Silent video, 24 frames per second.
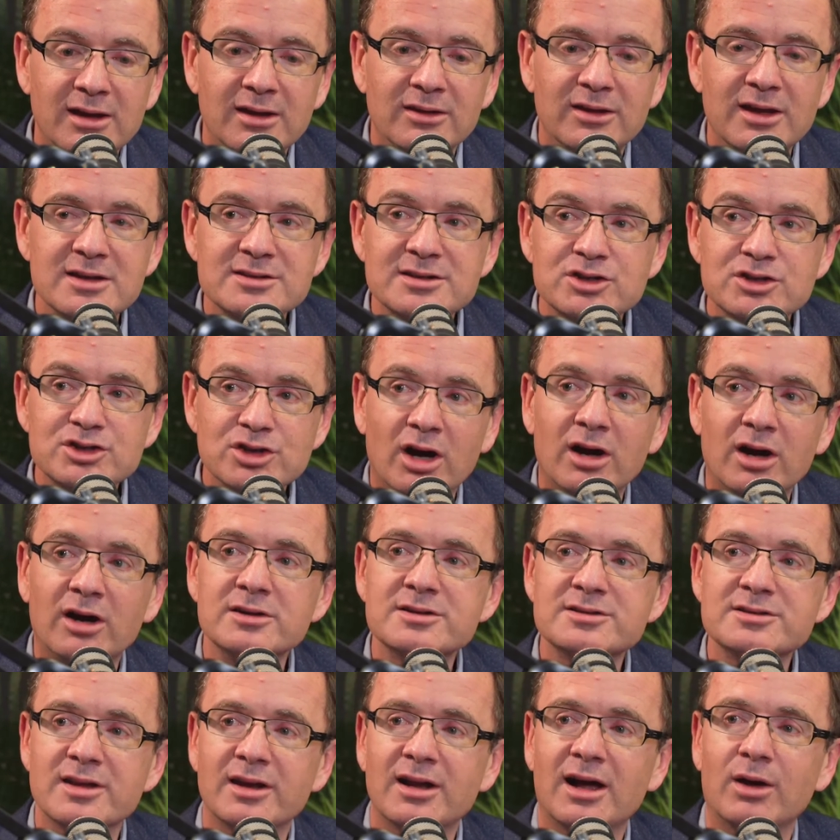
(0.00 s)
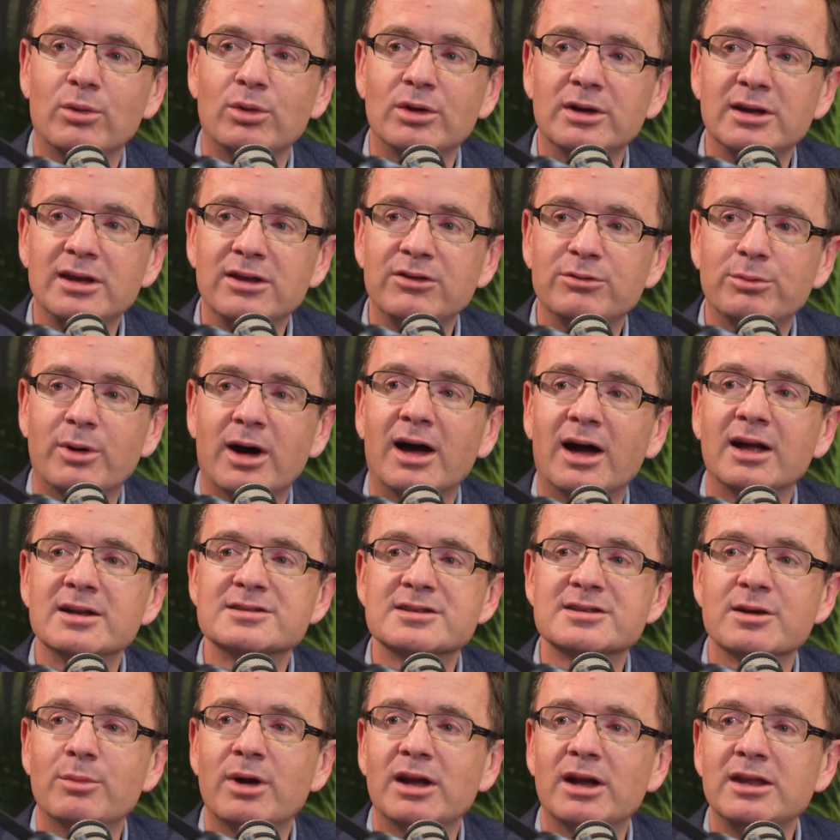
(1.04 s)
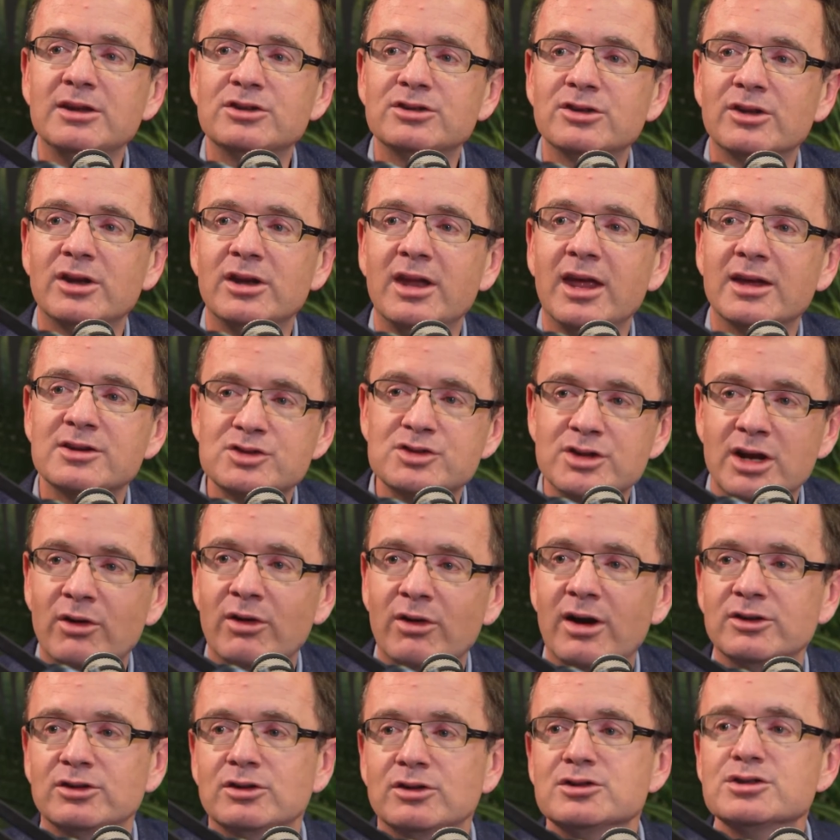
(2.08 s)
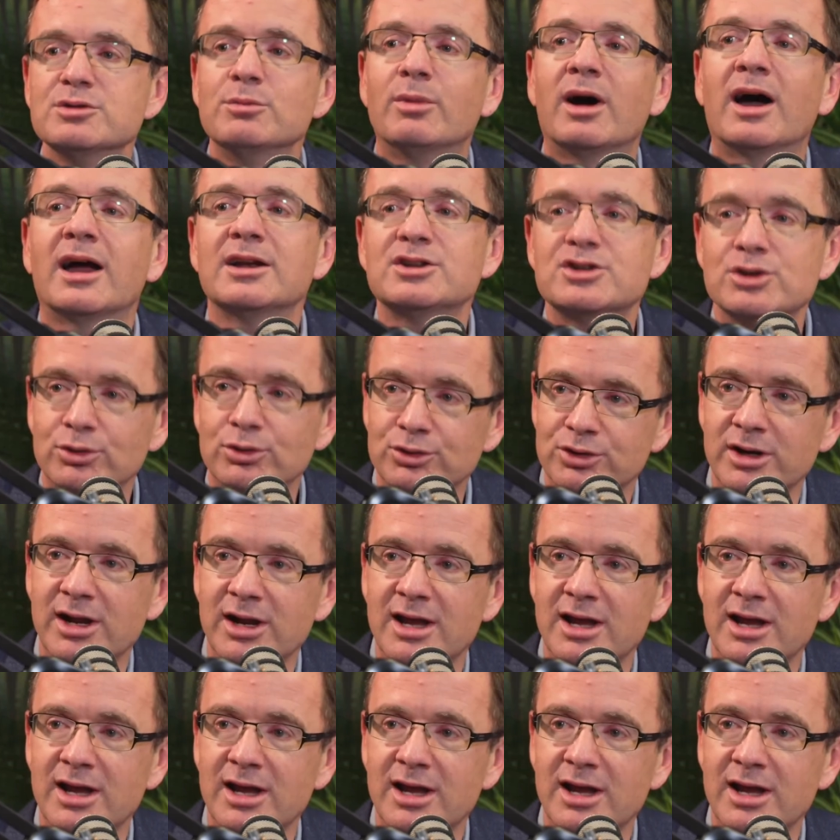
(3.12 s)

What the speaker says: there's a chance that I will leave behind some money to the next generation, to my children,